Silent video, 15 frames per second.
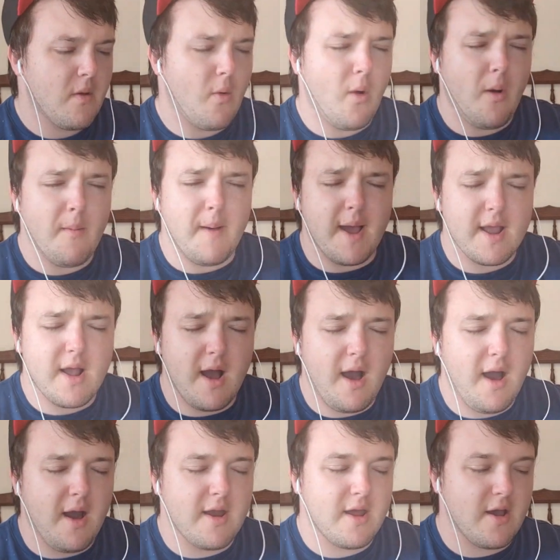Oh my
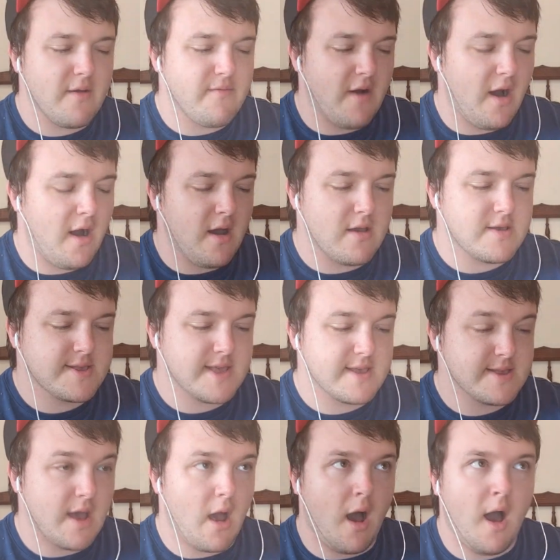god, her voice is
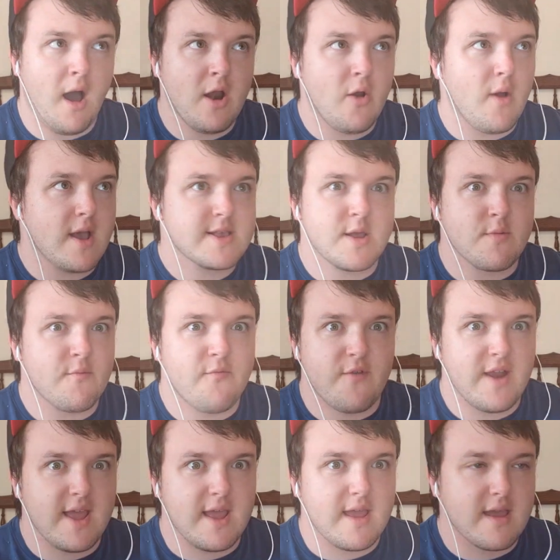always on
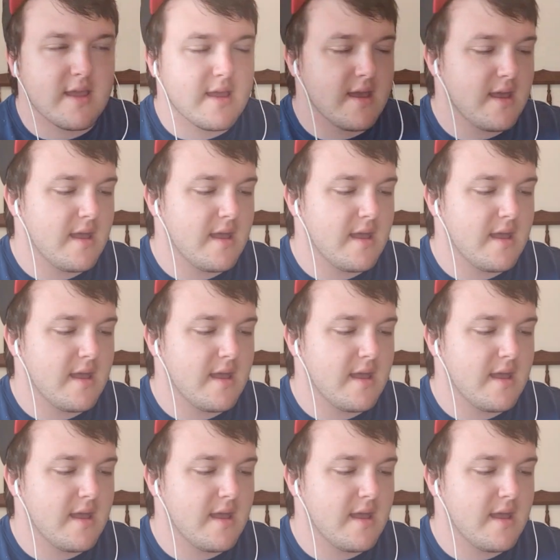fleek.